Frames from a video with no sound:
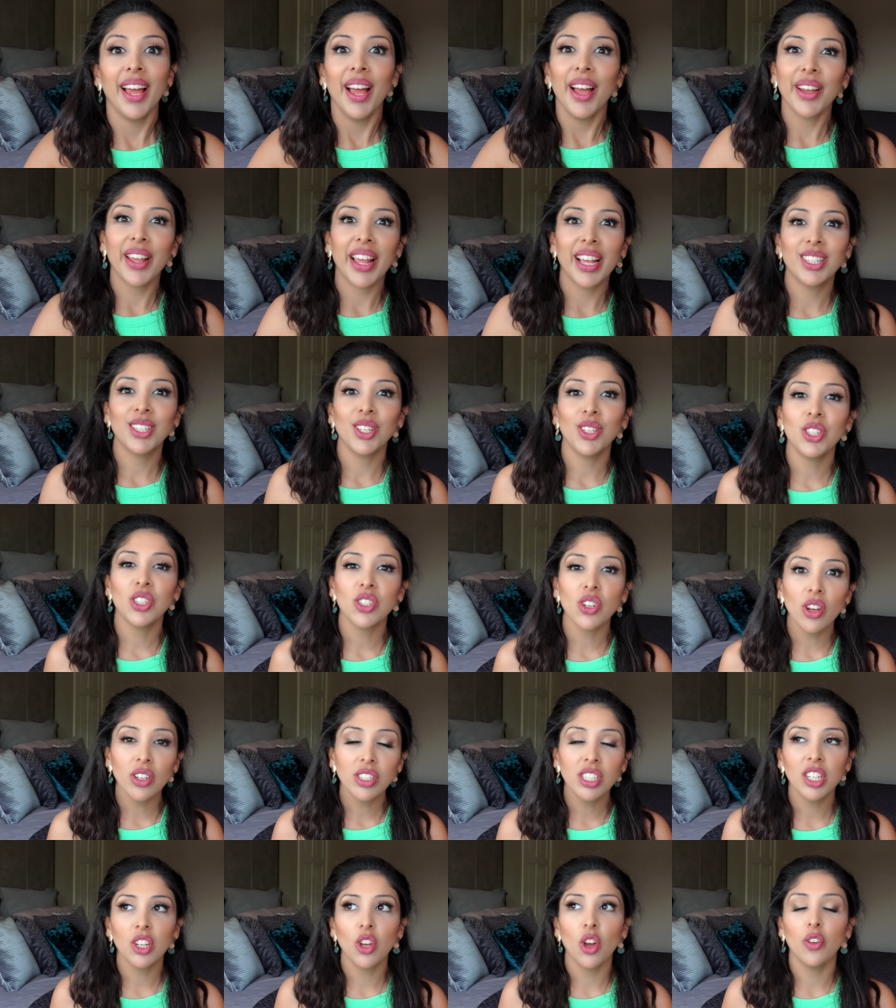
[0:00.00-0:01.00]
Okay, so
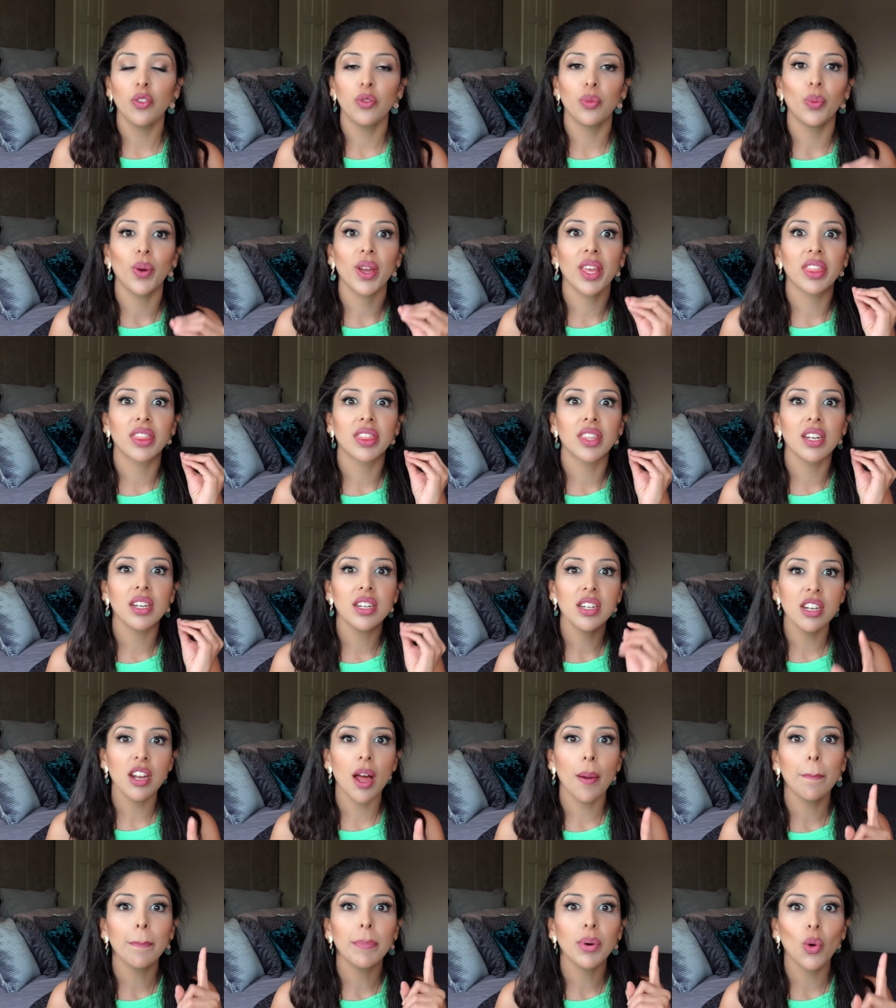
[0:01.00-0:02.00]
starting off with the
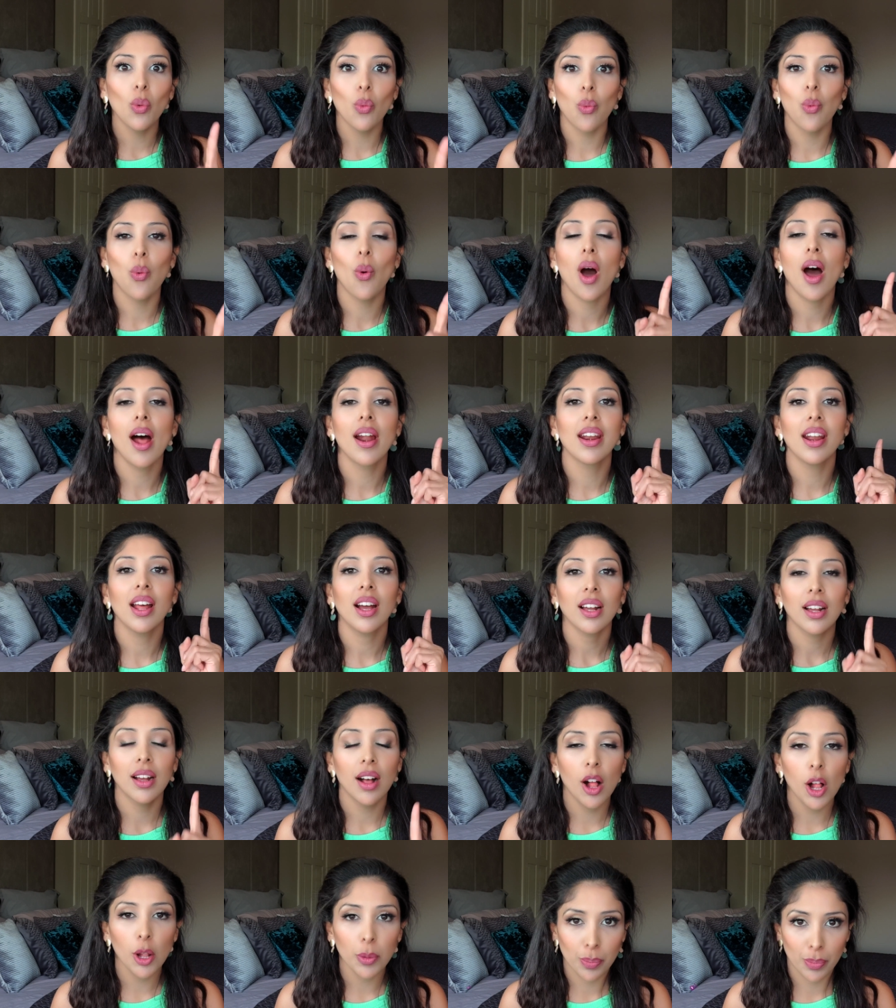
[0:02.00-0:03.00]
number one
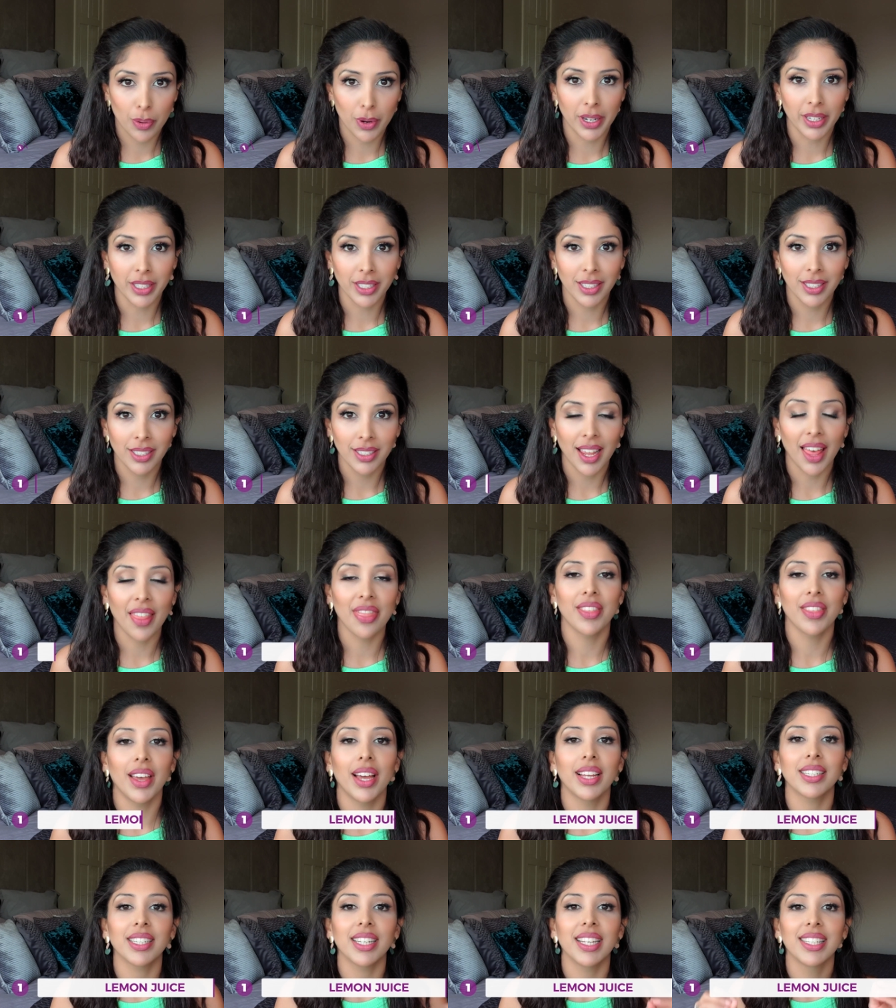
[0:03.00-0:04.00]
culprit, and
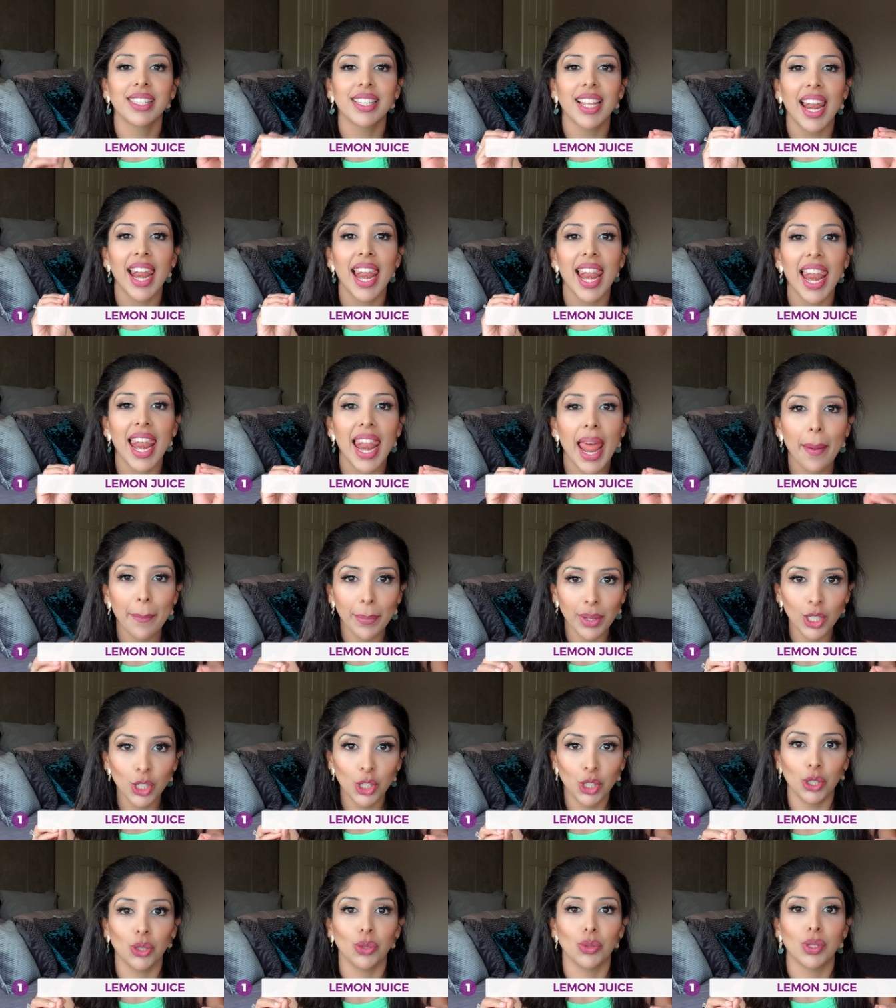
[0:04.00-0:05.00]
that is lemon
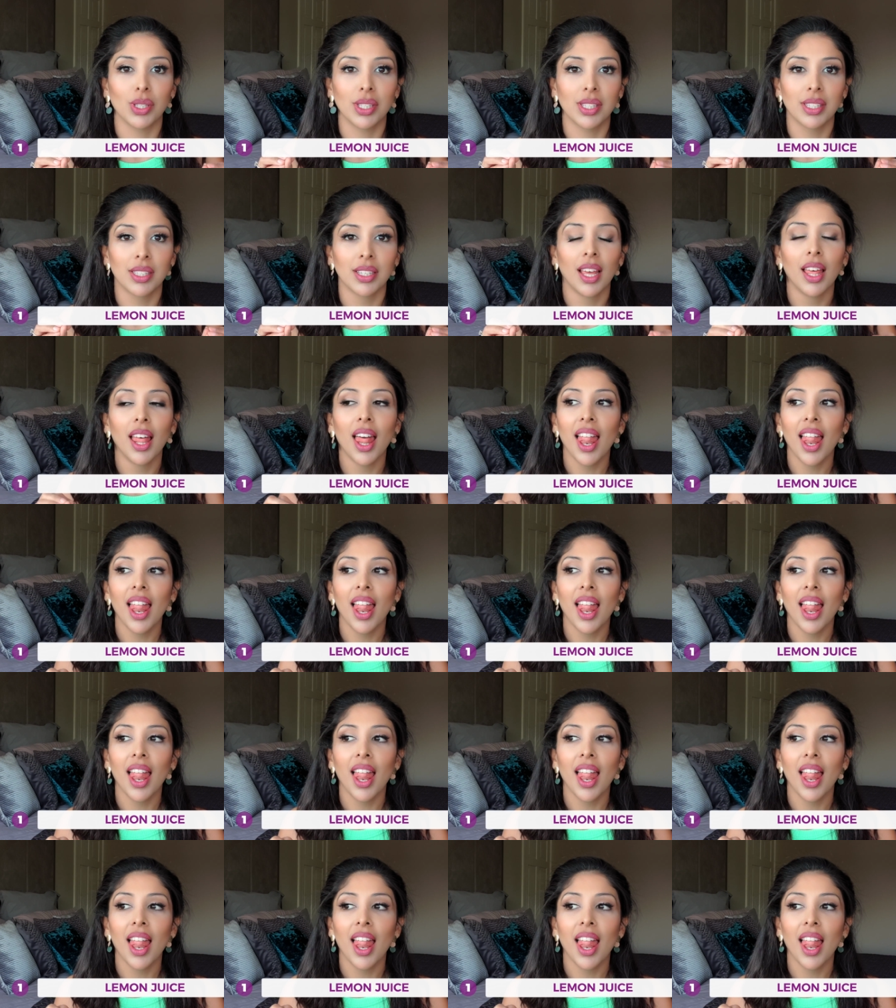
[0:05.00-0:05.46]
juice.